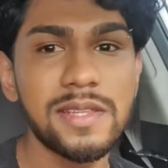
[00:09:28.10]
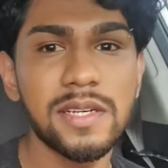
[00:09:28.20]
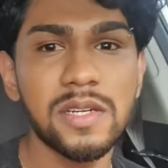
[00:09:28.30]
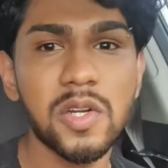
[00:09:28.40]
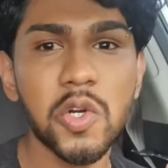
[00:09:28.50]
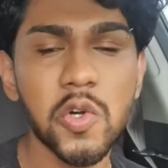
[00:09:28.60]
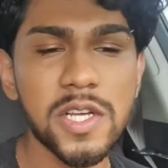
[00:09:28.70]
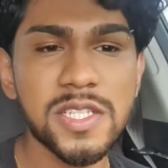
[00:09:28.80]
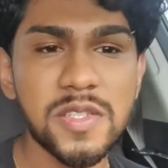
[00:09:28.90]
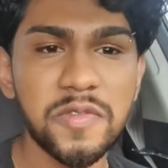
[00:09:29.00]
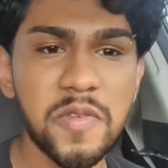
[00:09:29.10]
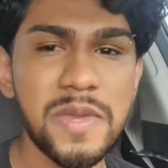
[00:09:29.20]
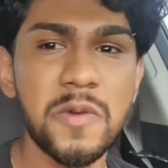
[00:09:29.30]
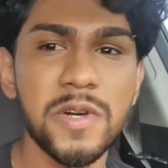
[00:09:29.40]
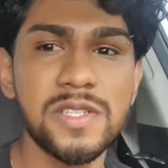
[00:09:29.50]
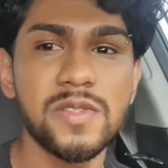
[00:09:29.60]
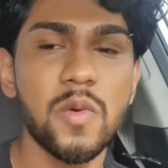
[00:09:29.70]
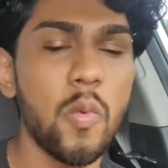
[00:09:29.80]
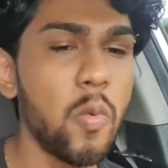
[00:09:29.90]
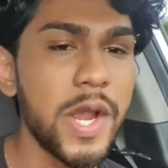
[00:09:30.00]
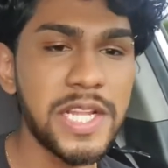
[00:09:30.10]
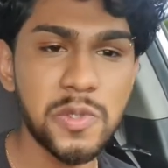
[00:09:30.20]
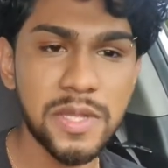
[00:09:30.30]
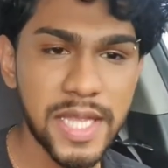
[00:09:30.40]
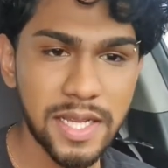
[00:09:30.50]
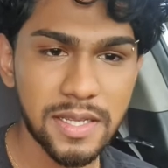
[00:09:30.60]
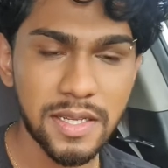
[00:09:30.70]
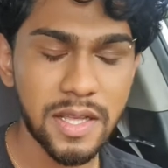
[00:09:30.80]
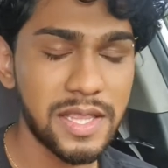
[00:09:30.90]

the crust for me was way too thick.